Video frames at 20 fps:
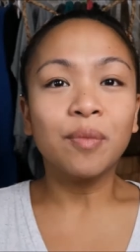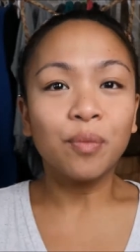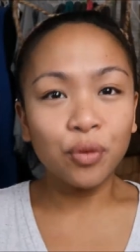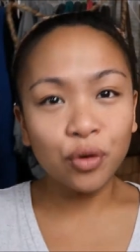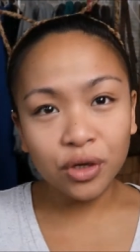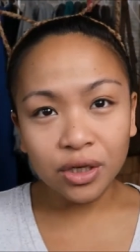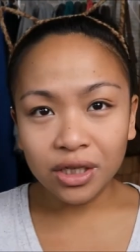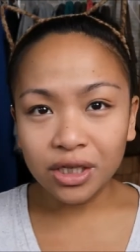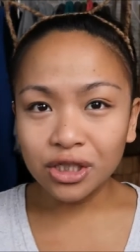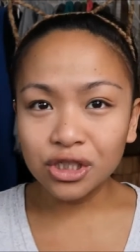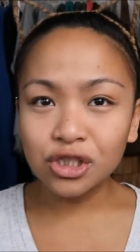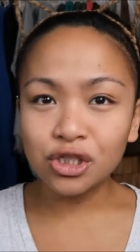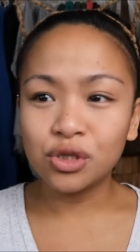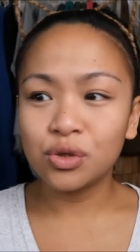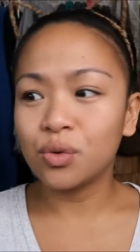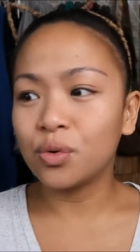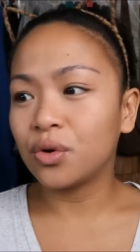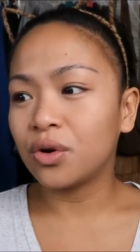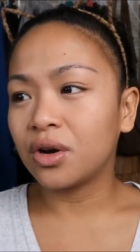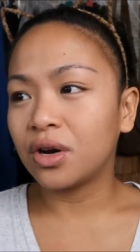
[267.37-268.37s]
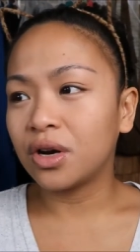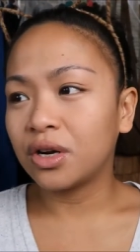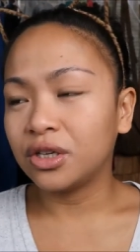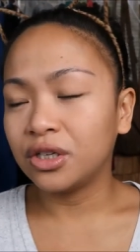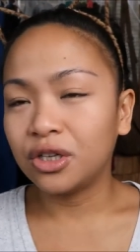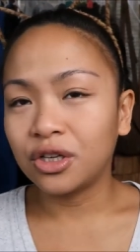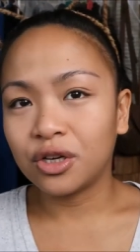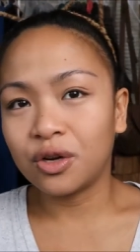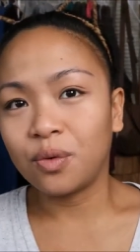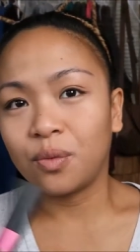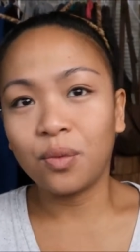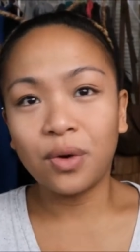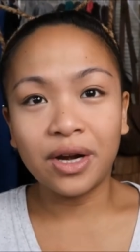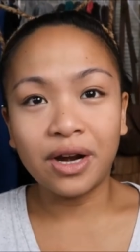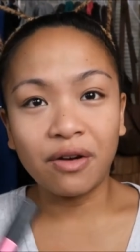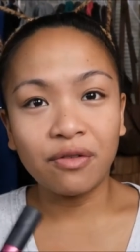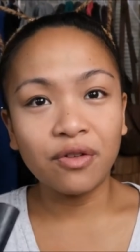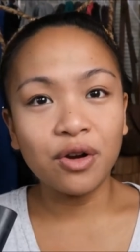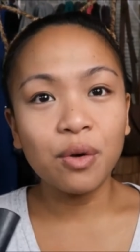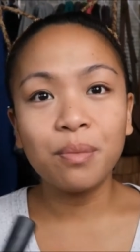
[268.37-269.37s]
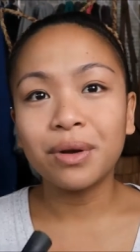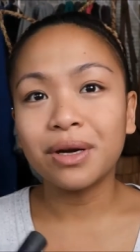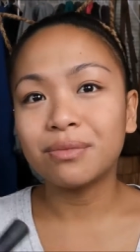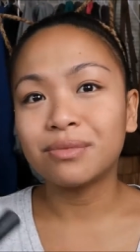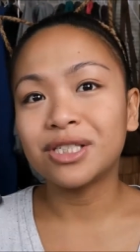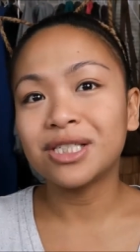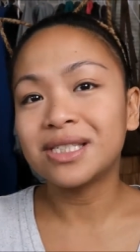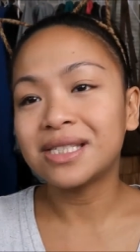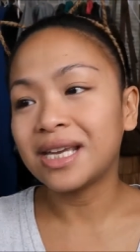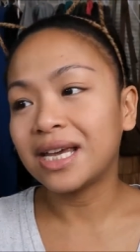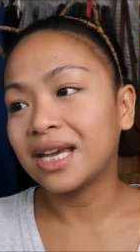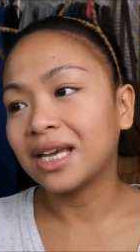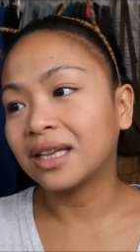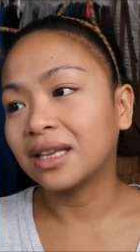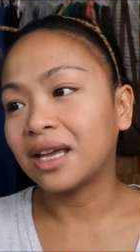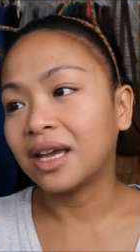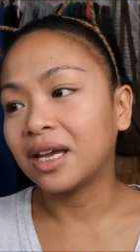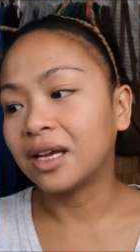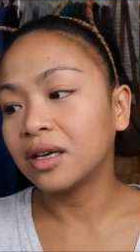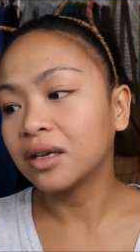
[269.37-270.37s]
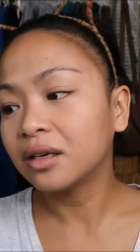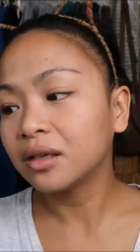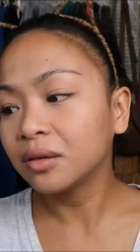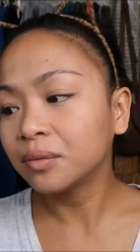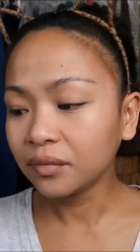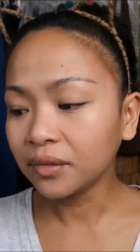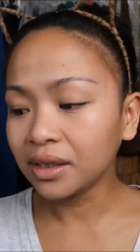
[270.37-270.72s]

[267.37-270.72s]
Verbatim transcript: preach or, you know, whatever, but I'm just saying, like,